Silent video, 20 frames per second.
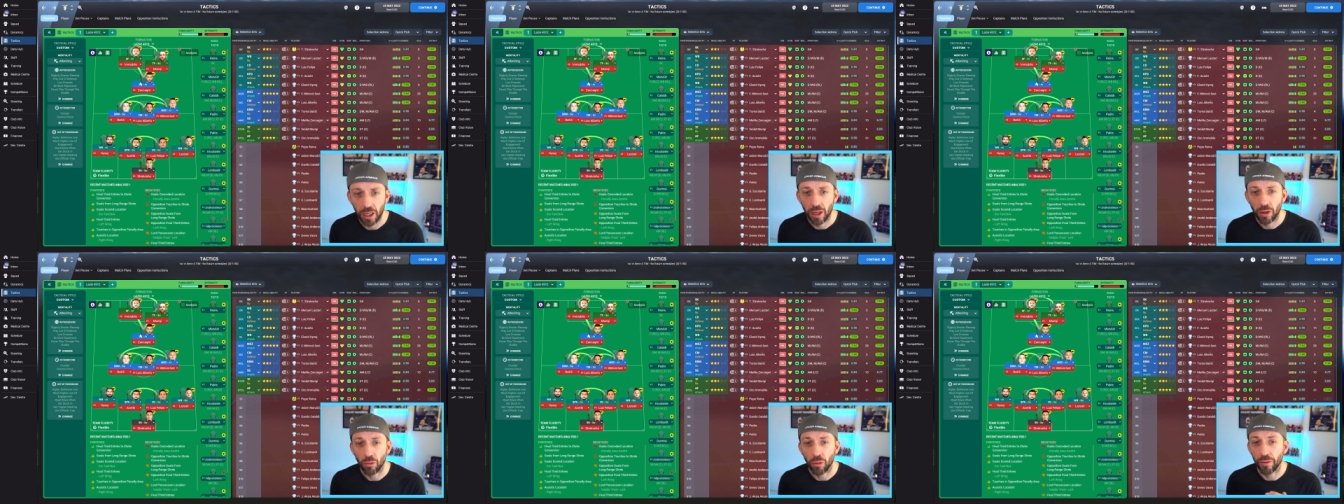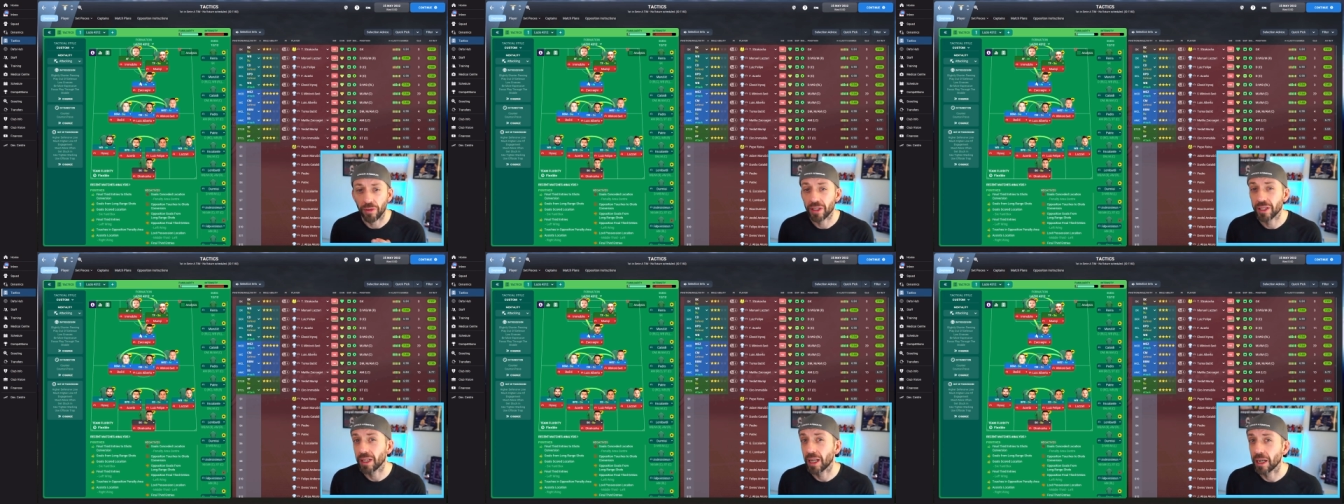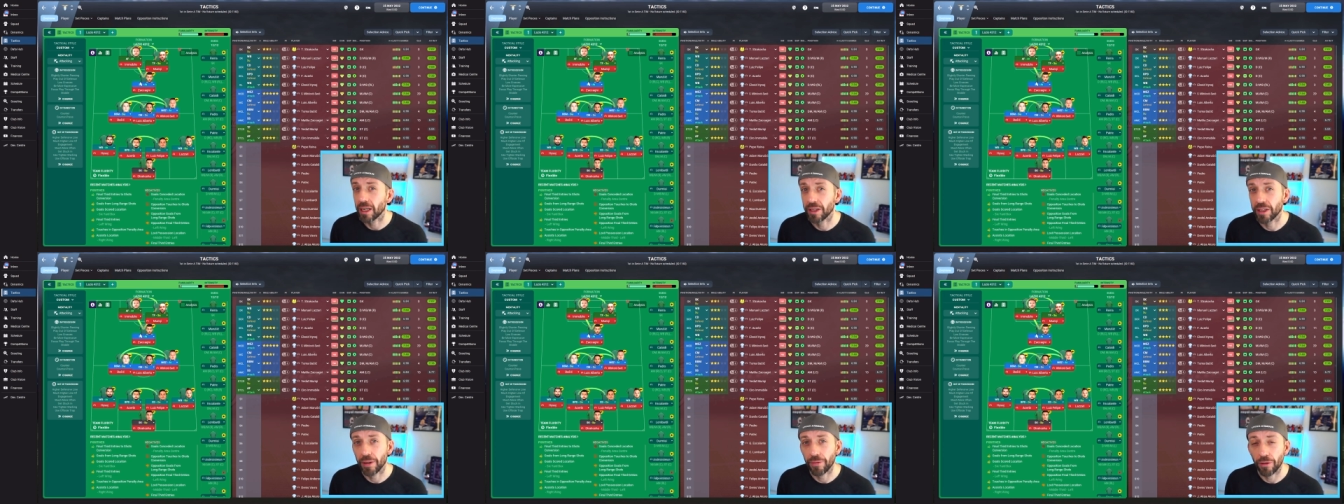with a slightly
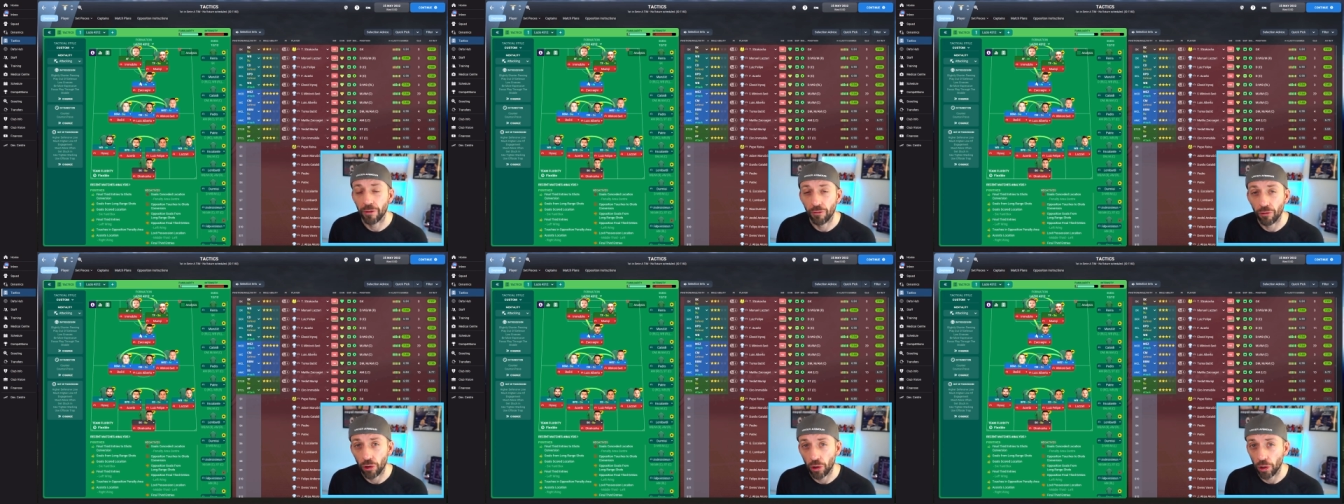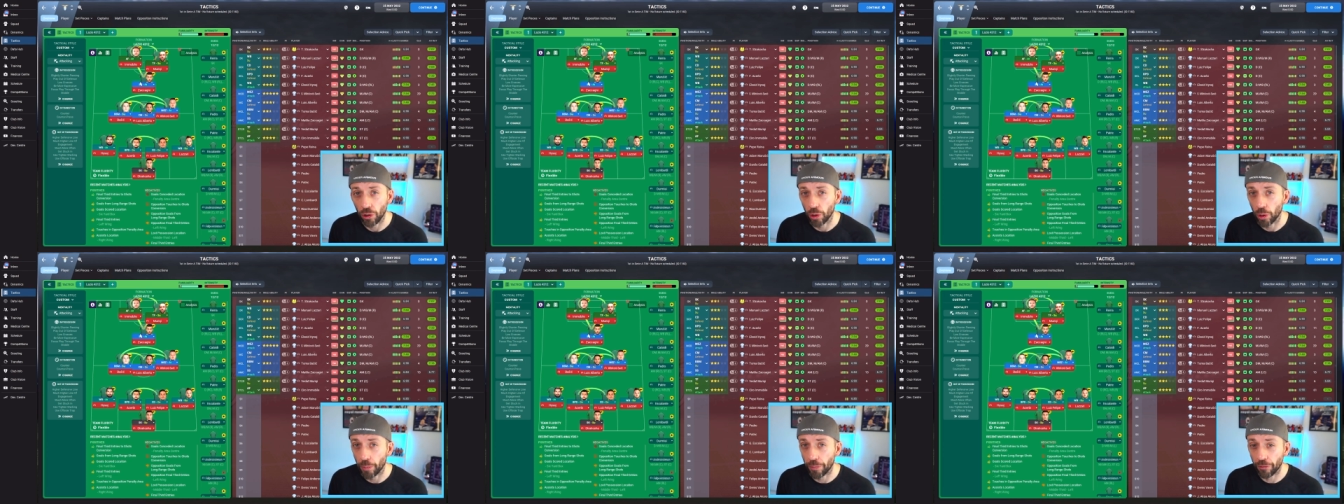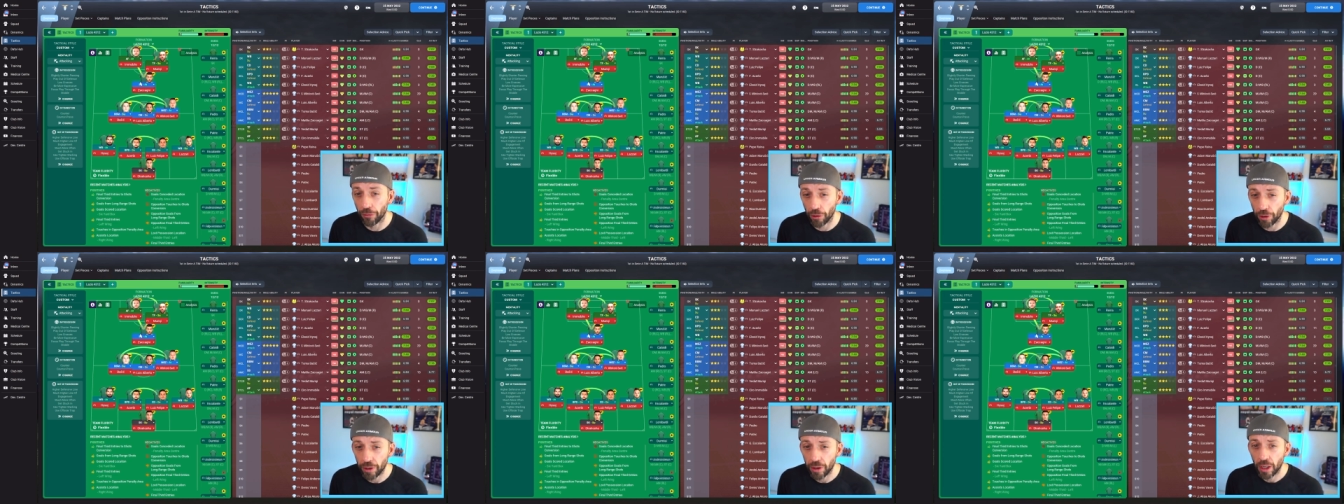different role up
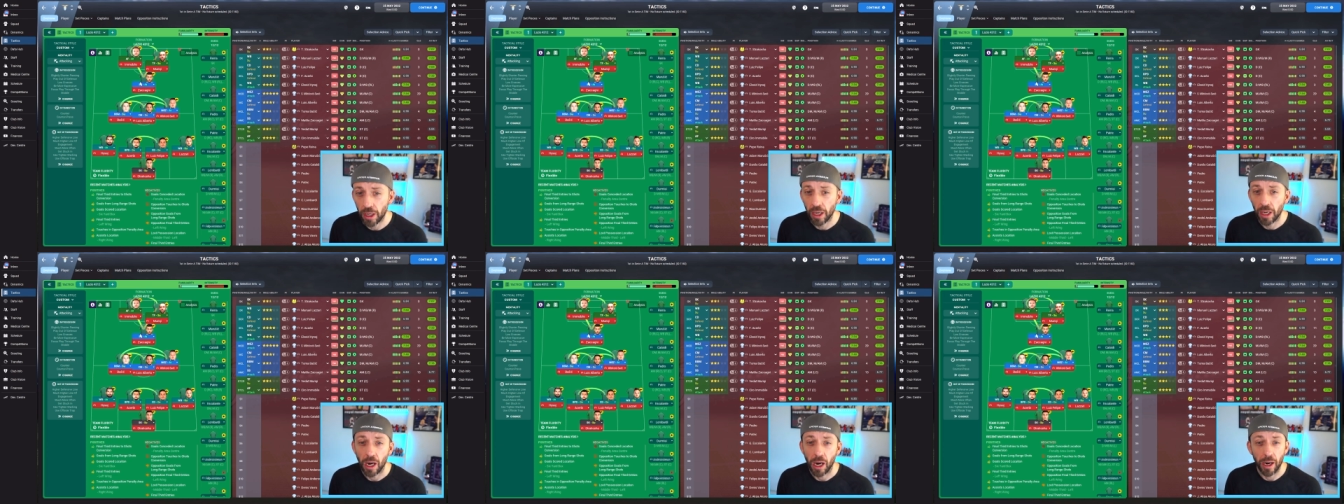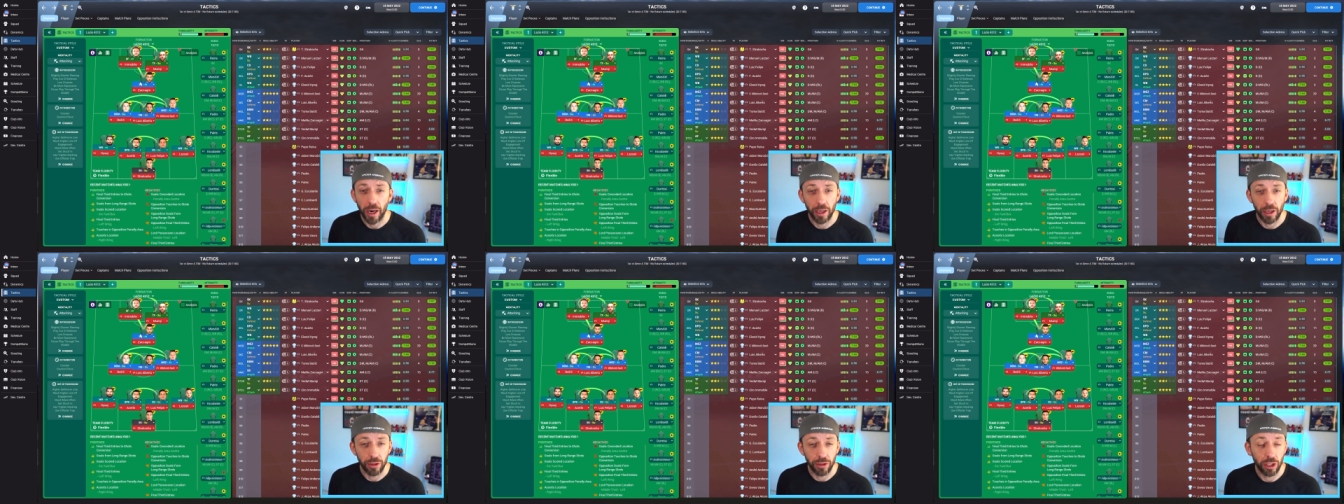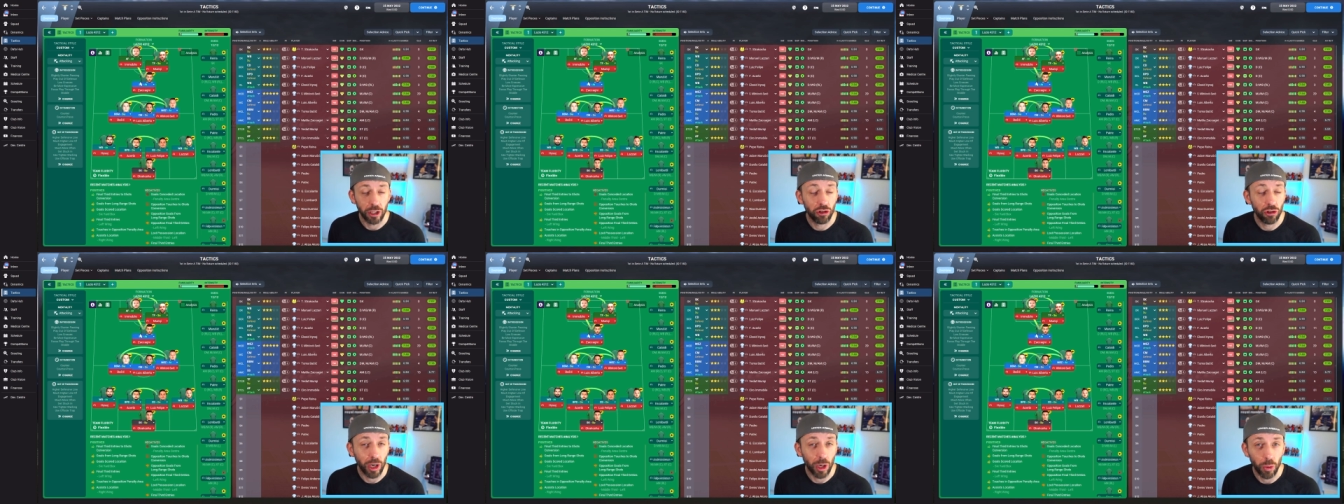front, and I used the
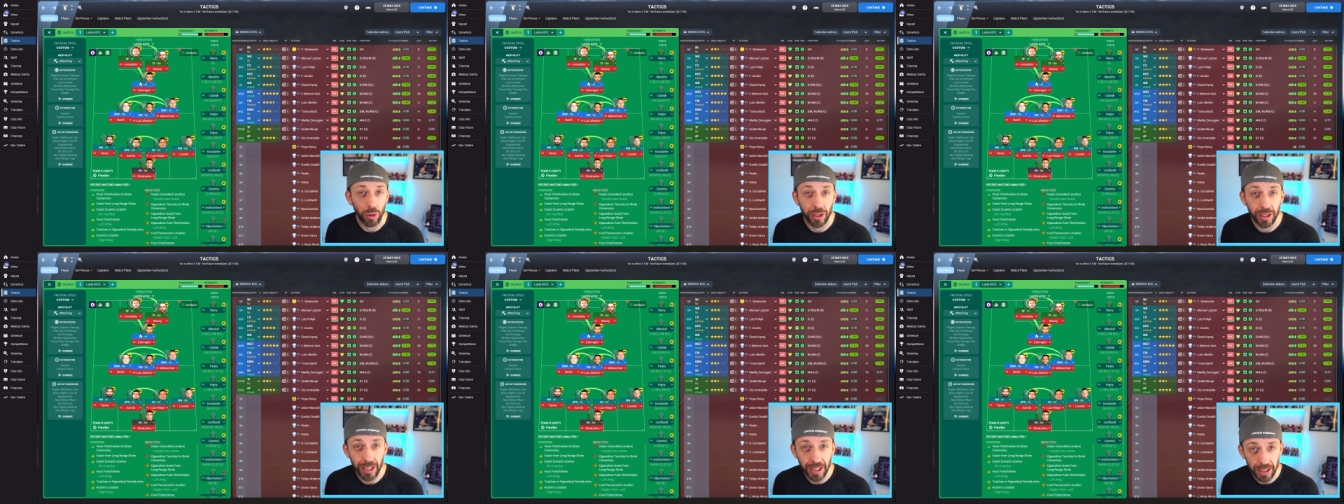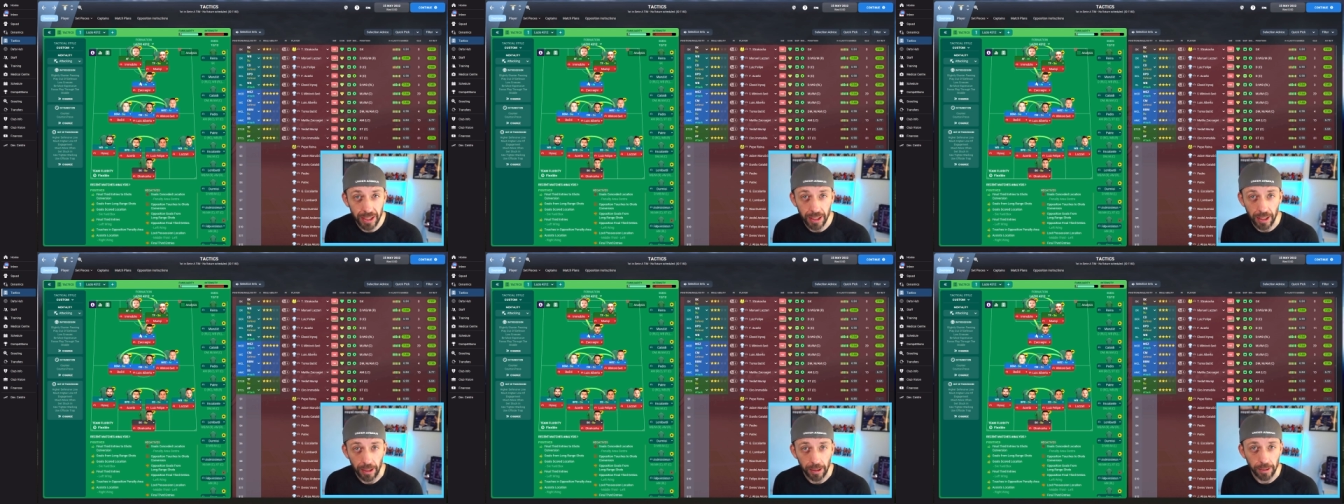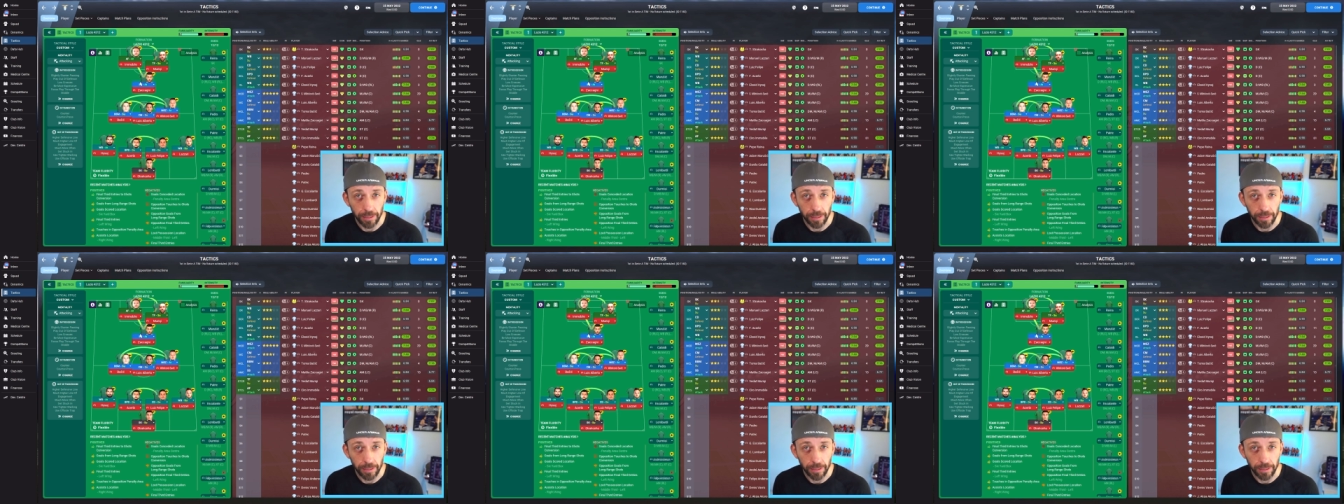Trequartista.